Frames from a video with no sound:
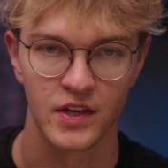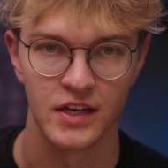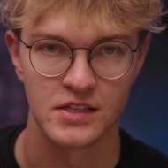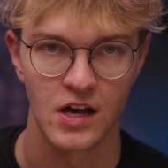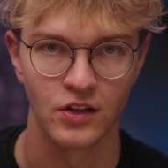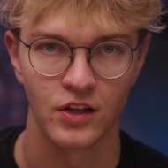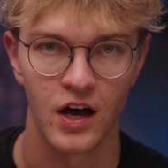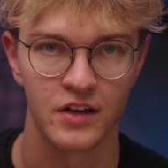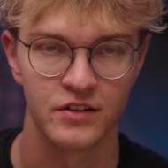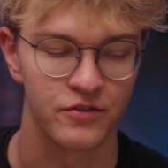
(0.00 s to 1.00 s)
is a
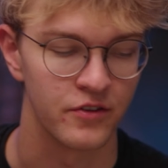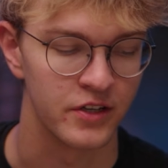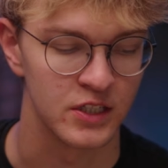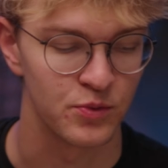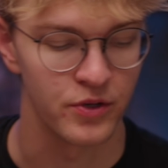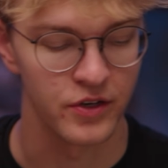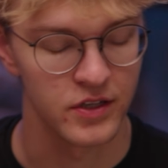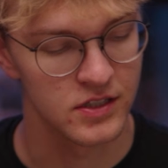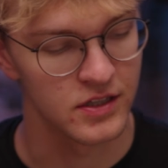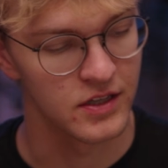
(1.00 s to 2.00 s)
lot different
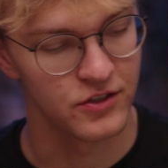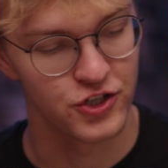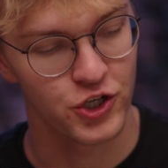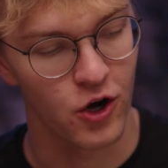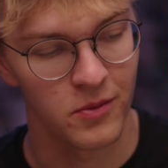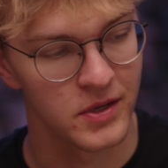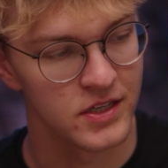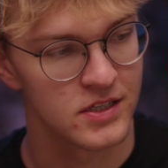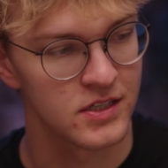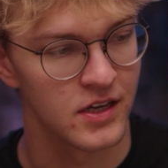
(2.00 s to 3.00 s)
experience than the
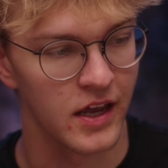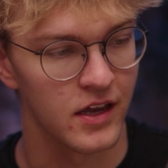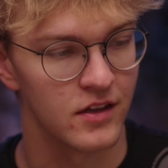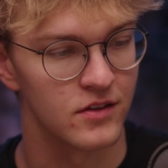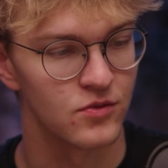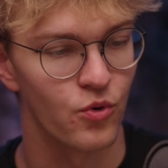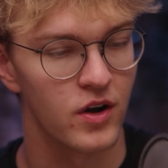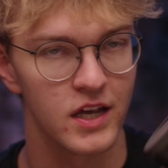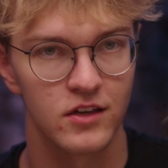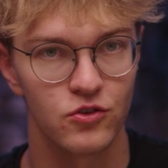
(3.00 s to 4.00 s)
sharpness and
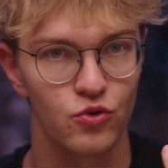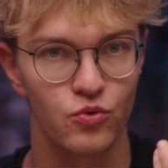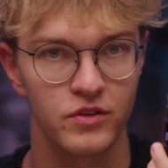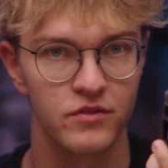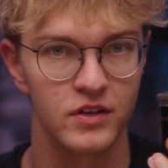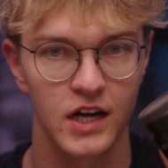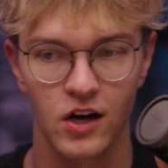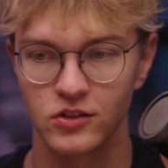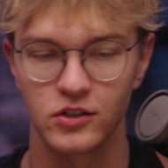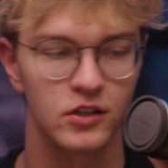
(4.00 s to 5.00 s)
what I can do with the
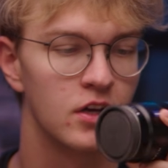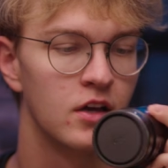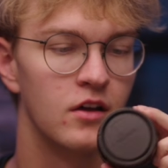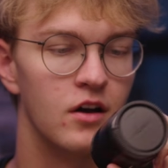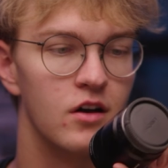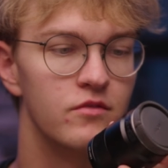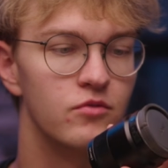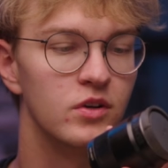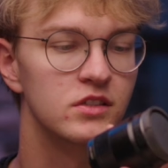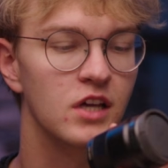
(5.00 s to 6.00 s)
color
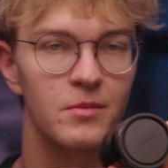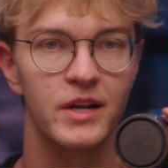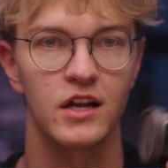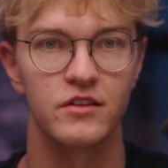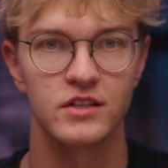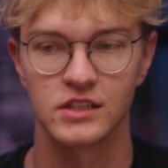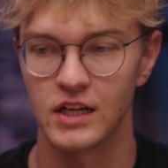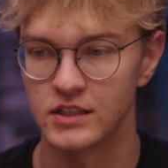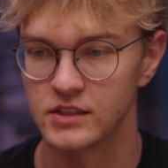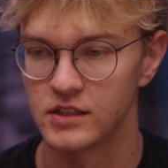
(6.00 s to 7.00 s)
of what's coming out of this
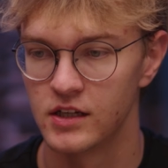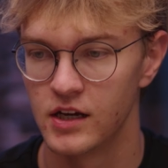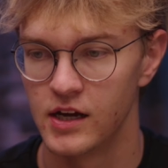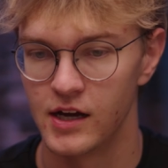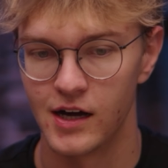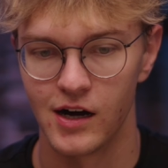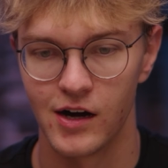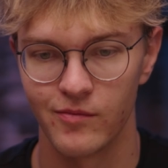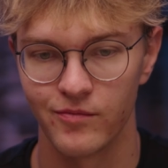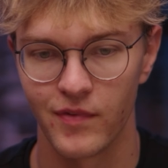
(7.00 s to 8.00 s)
lens.
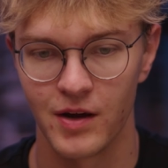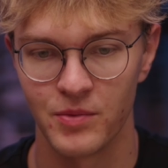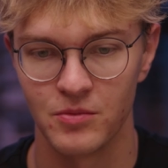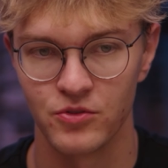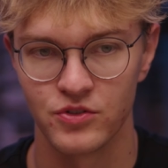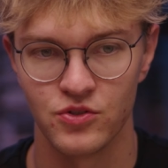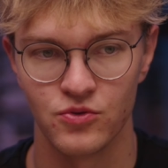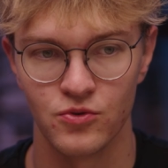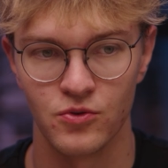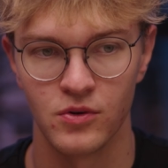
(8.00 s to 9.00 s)
I'm able
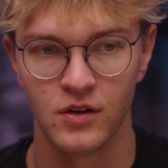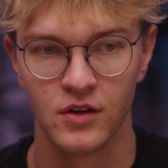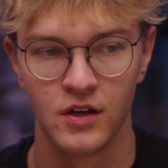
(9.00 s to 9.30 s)
to